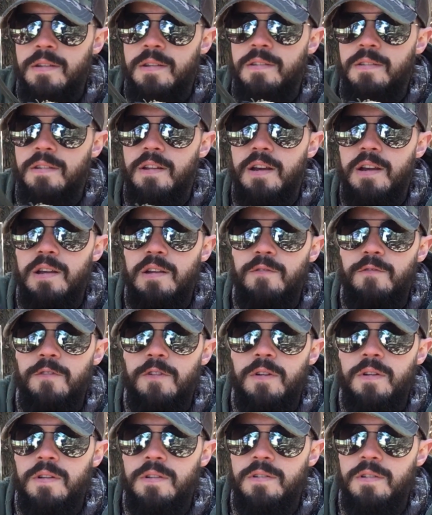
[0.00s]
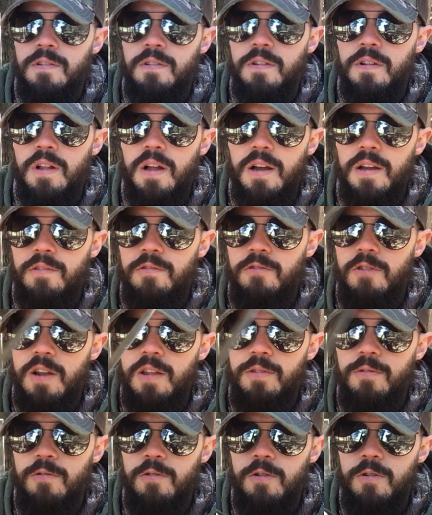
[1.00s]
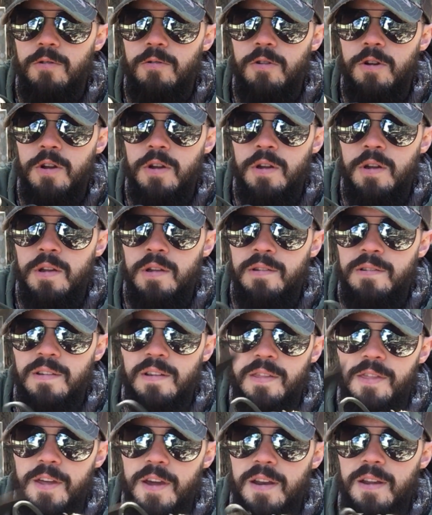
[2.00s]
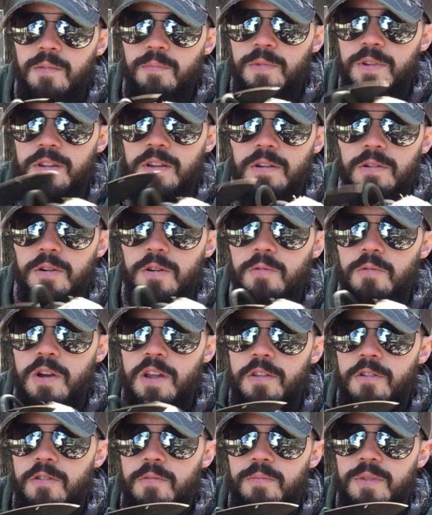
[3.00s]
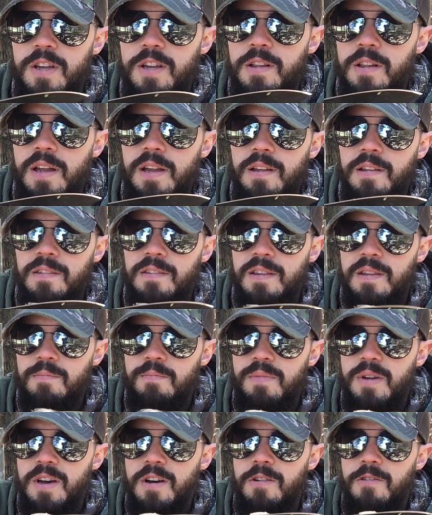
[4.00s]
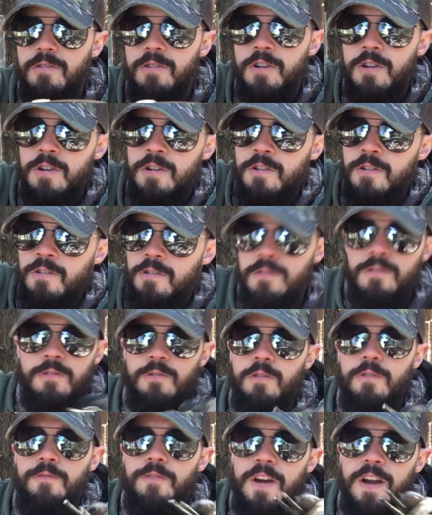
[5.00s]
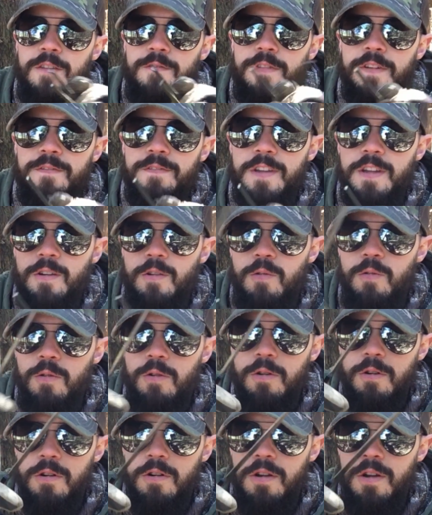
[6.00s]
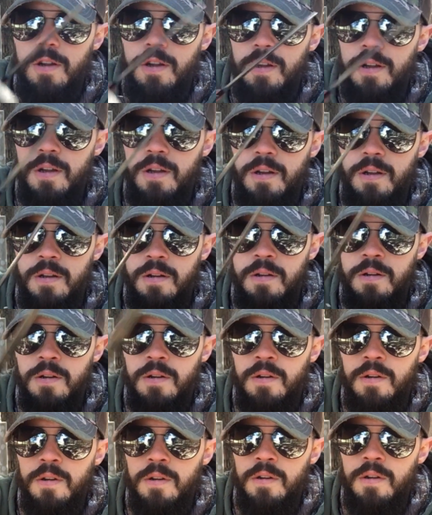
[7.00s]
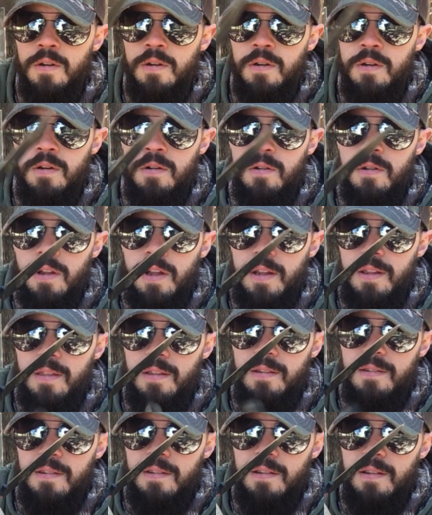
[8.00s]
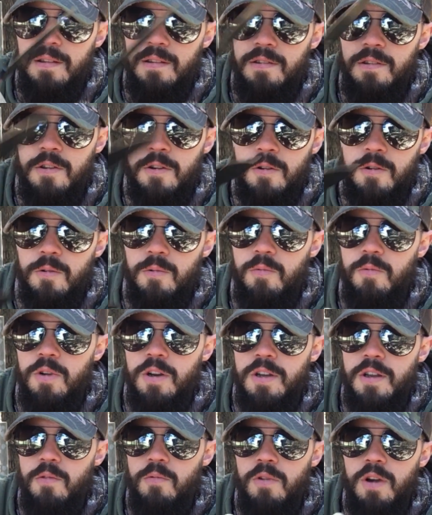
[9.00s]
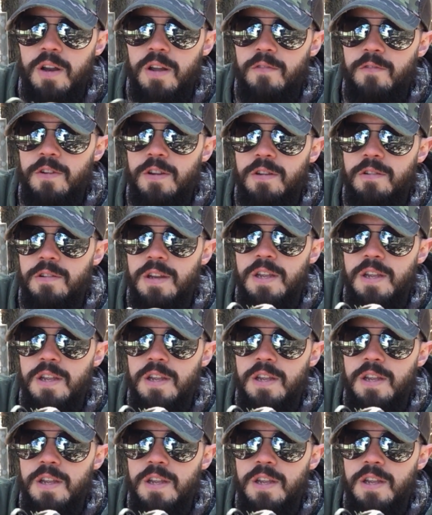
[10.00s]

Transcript: this knife just glides right through synthetic material, whether it be like a seat belt or 550 cord like this is, or whatever you